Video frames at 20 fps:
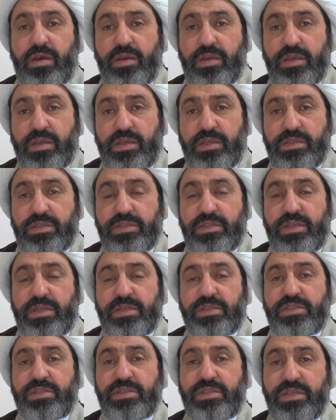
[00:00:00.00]
is the
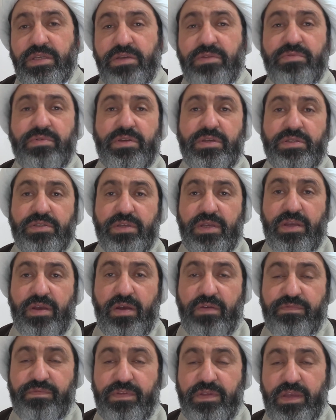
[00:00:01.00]
series
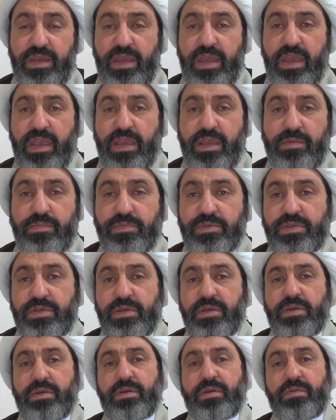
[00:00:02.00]
of the aims,
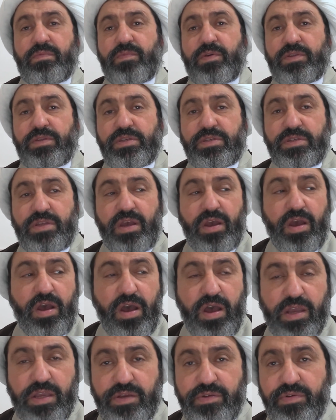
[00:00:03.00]
what is the
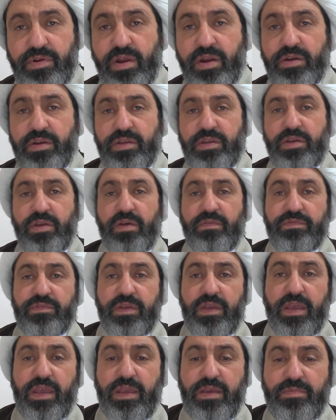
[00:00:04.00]
hierarchy of
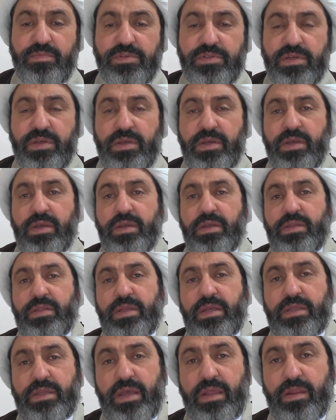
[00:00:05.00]
the aims
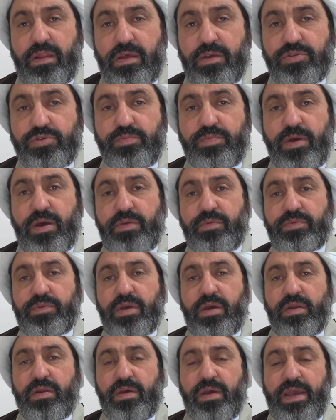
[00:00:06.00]
that Allah subhanahu wa
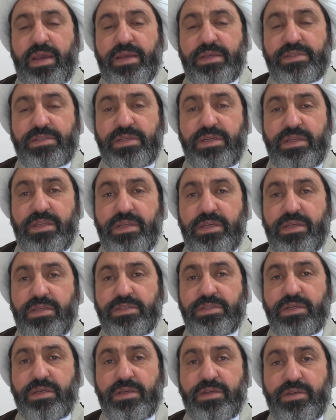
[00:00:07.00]
ta'ala has in
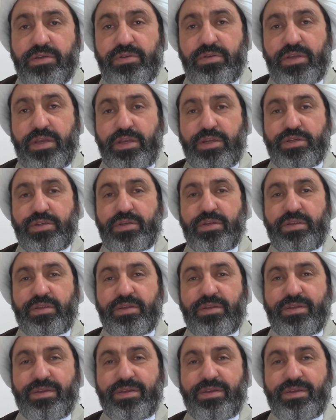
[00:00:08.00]
His creation.